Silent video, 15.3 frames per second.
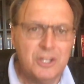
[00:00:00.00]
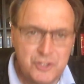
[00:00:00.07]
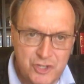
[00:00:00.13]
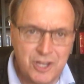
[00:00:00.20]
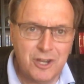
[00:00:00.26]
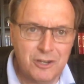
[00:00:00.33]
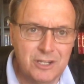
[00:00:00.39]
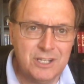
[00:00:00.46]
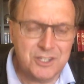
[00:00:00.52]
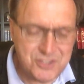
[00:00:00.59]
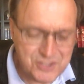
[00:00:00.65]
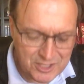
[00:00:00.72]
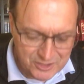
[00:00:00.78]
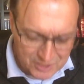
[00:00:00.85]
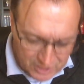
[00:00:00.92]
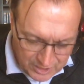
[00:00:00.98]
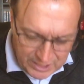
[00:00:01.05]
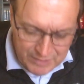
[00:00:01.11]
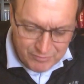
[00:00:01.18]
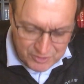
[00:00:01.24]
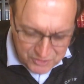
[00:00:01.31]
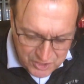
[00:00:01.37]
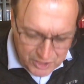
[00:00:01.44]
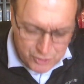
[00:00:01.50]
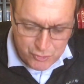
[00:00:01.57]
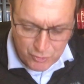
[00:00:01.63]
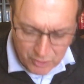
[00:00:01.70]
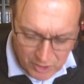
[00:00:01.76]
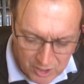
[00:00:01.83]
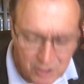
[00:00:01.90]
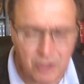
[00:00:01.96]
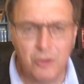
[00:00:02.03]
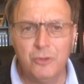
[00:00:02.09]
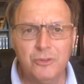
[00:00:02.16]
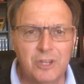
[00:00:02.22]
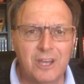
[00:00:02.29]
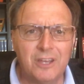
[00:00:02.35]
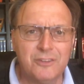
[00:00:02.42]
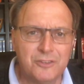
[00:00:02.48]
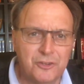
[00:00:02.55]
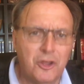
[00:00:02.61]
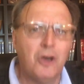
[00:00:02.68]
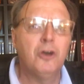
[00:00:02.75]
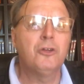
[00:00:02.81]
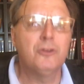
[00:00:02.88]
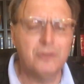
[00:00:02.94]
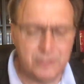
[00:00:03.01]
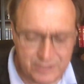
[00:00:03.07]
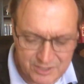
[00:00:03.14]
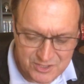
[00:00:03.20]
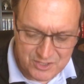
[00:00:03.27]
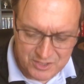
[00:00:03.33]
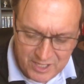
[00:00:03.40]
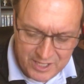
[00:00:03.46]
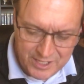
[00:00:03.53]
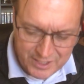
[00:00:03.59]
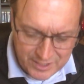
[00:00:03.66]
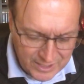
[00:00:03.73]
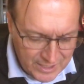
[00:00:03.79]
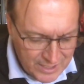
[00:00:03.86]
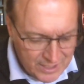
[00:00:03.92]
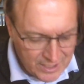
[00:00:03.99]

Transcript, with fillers: Jairus uh, to leave the teacher alone, uh, the daughter is dead,